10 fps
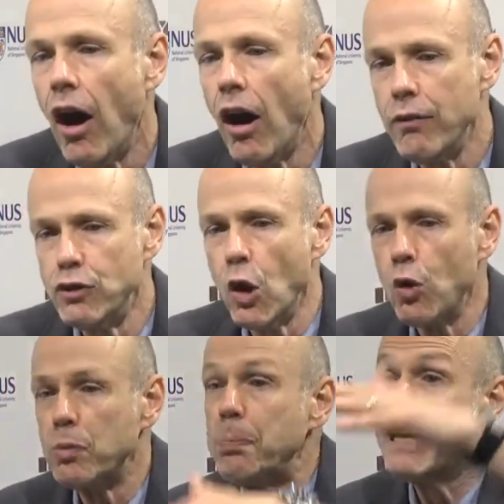of
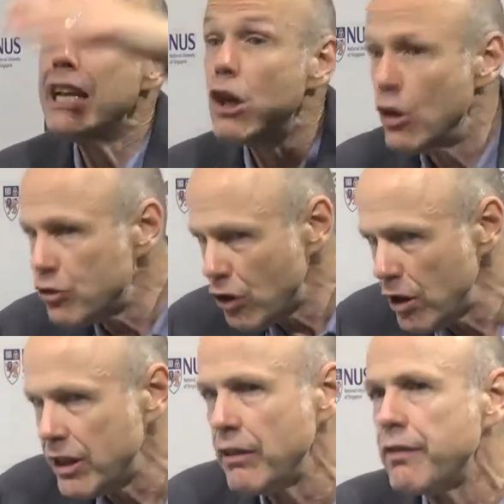those big
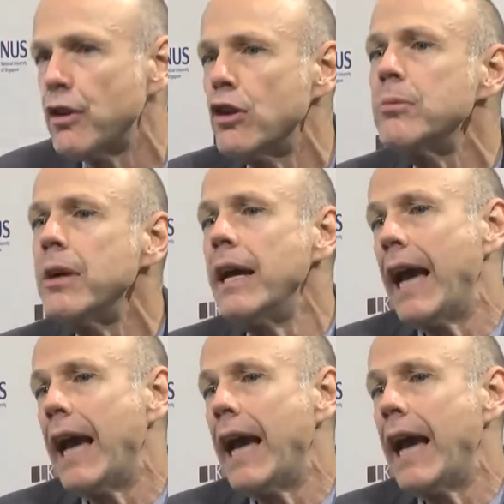consulting firms